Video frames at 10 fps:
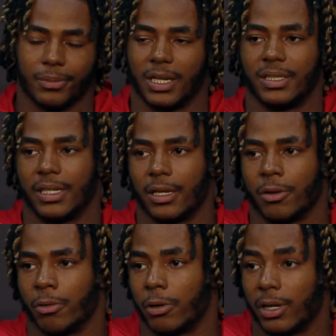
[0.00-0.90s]
a
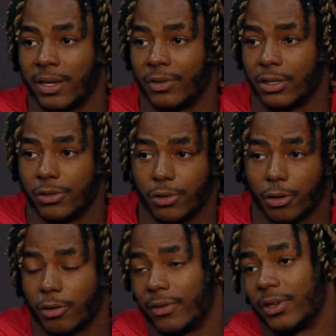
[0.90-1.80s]
senior or even a junior
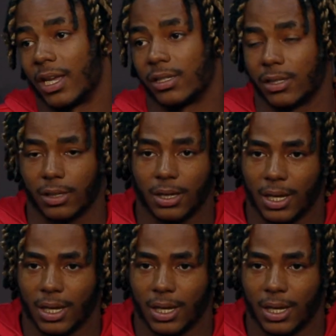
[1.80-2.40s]
or even next year,